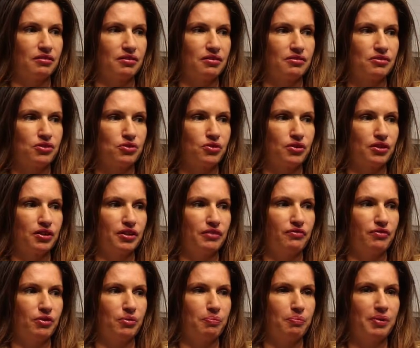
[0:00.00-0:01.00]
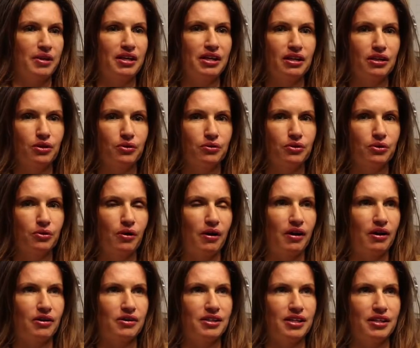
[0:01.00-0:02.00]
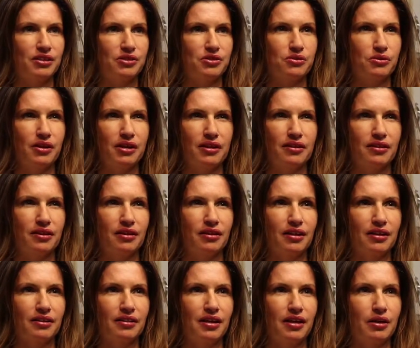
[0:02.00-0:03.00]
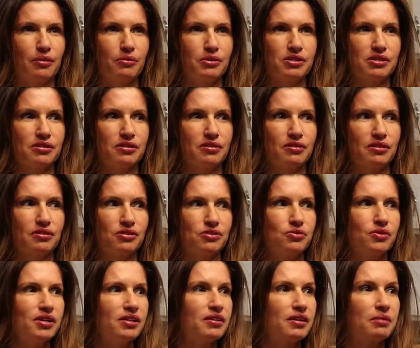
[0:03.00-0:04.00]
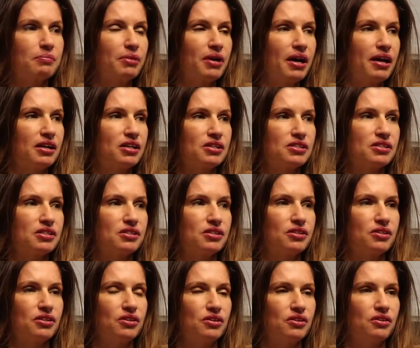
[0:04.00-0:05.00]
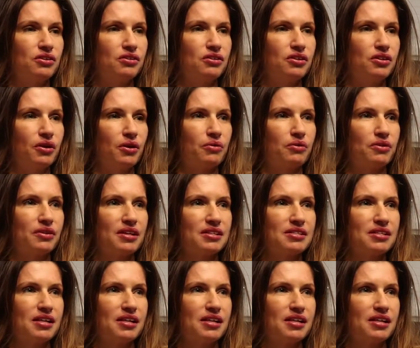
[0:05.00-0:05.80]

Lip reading: strictly forbidding you to go out on dates or anything like that. It wasn't a strict thing, but I just, that's